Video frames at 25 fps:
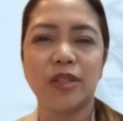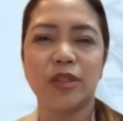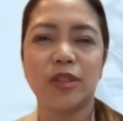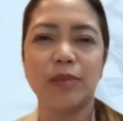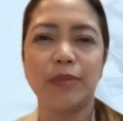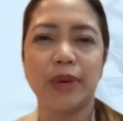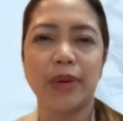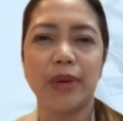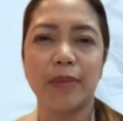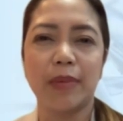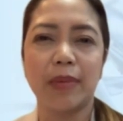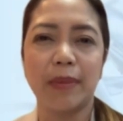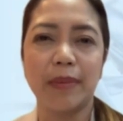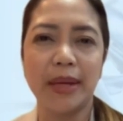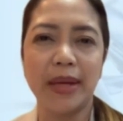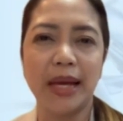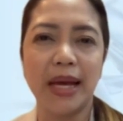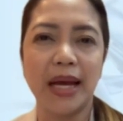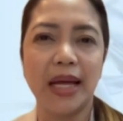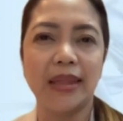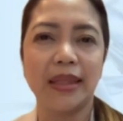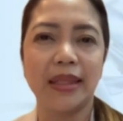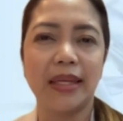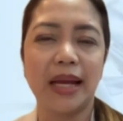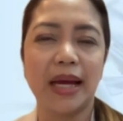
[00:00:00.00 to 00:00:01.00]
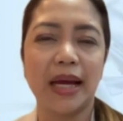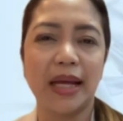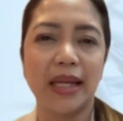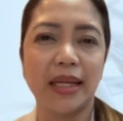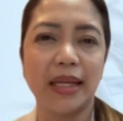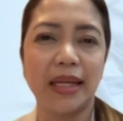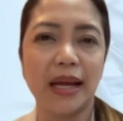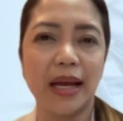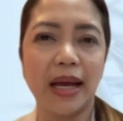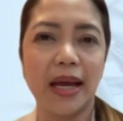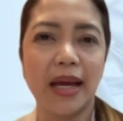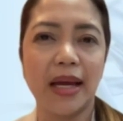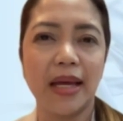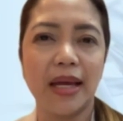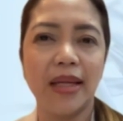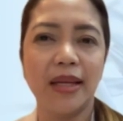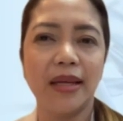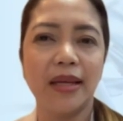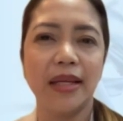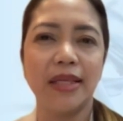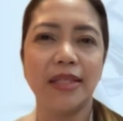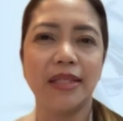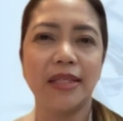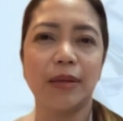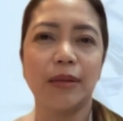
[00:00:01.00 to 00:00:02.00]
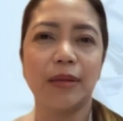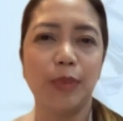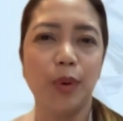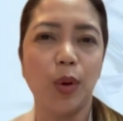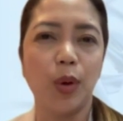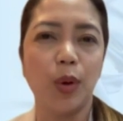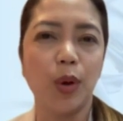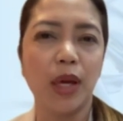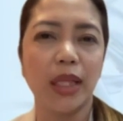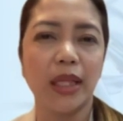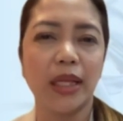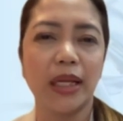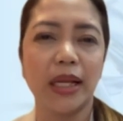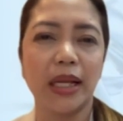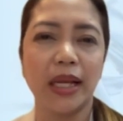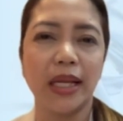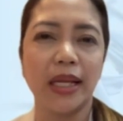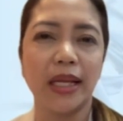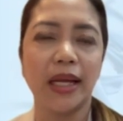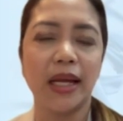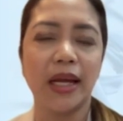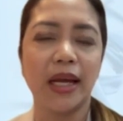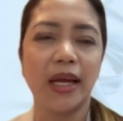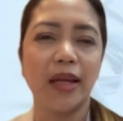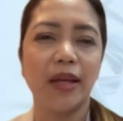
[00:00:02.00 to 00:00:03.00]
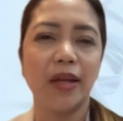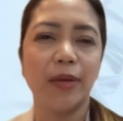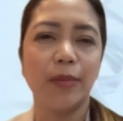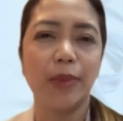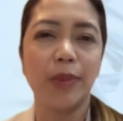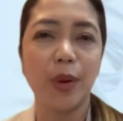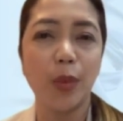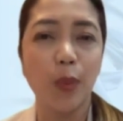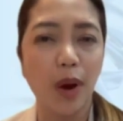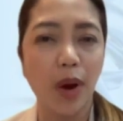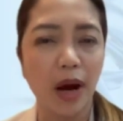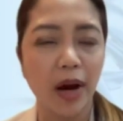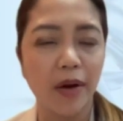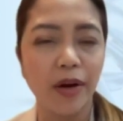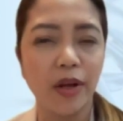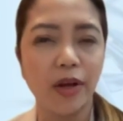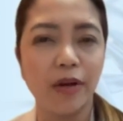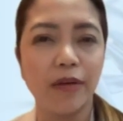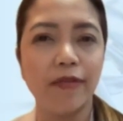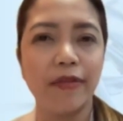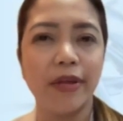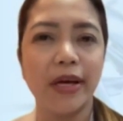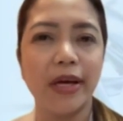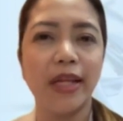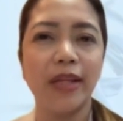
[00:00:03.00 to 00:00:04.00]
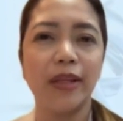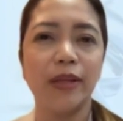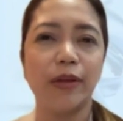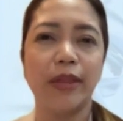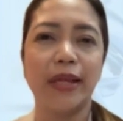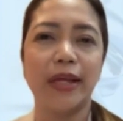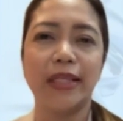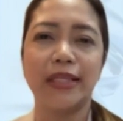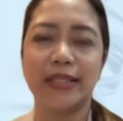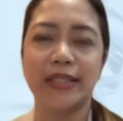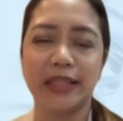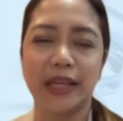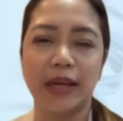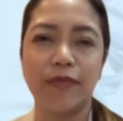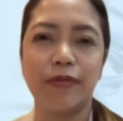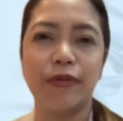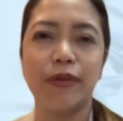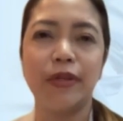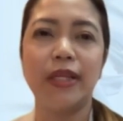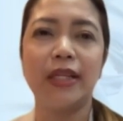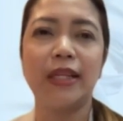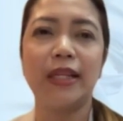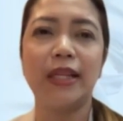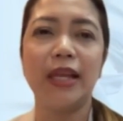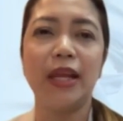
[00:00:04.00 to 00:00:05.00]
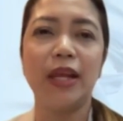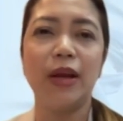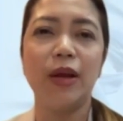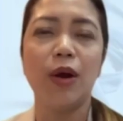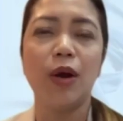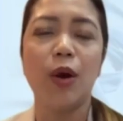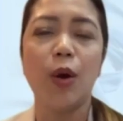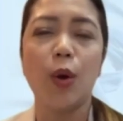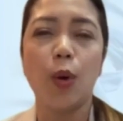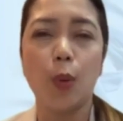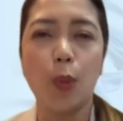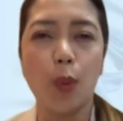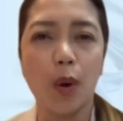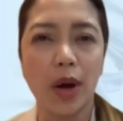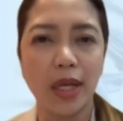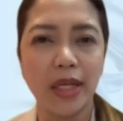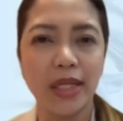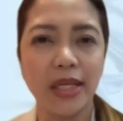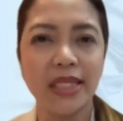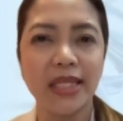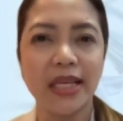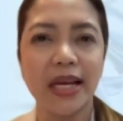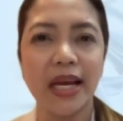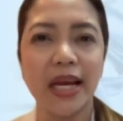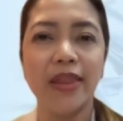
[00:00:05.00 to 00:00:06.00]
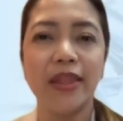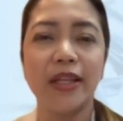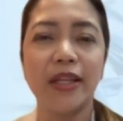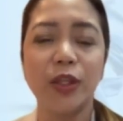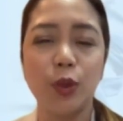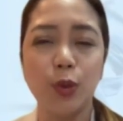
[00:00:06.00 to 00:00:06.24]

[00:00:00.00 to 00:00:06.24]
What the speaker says: term, parang mabigat na nakadagan, isang bloke na nakadagan, be wary of that. That's definitely one sign that